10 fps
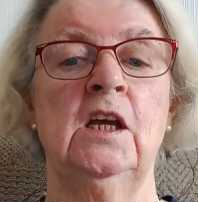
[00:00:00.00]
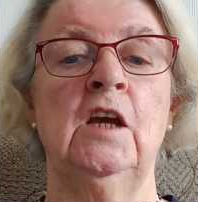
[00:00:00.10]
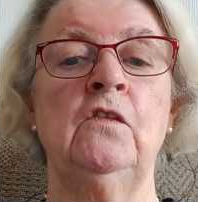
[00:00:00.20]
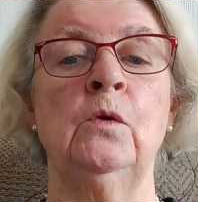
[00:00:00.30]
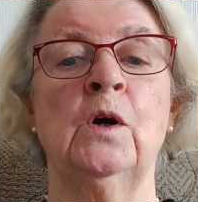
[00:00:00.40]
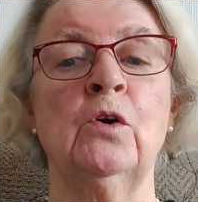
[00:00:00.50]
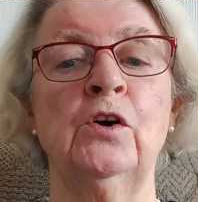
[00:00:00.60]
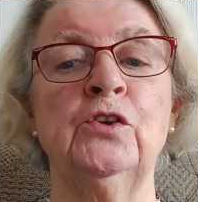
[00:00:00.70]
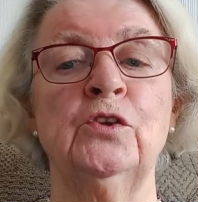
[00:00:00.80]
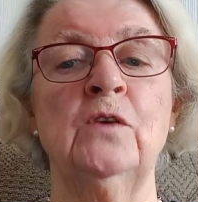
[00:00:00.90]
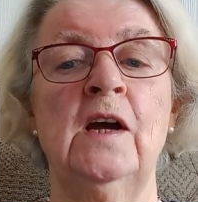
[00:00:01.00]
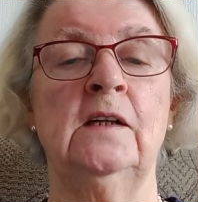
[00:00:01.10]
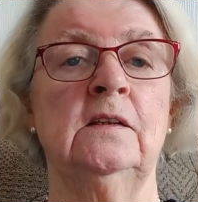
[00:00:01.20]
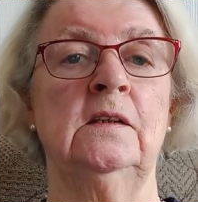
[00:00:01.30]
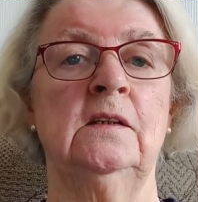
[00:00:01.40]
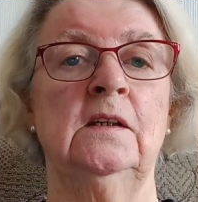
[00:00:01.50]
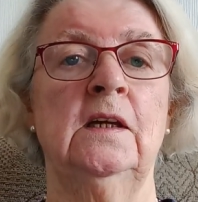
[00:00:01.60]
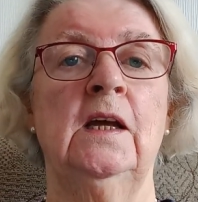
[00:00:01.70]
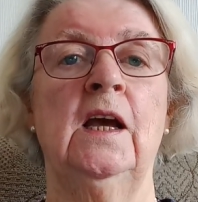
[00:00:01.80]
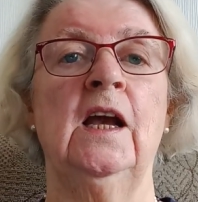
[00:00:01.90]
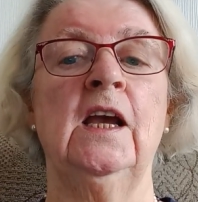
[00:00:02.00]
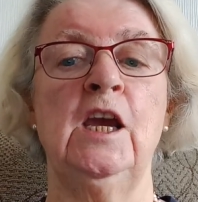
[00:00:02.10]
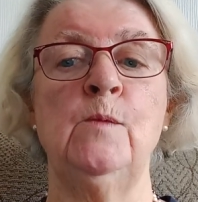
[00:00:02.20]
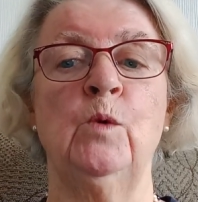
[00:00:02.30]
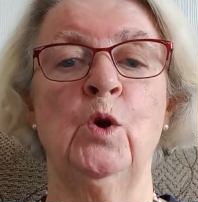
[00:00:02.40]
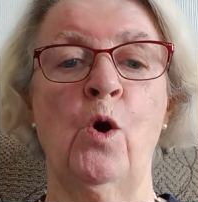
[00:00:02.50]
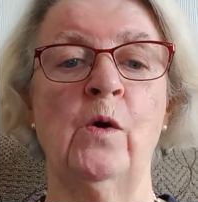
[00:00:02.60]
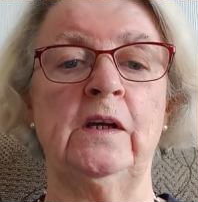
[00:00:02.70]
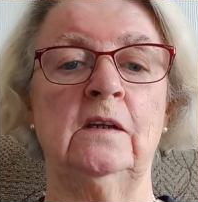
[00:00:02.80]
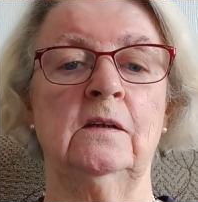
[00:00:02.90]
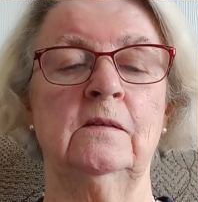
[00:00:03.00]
If you are going through hell, keep going.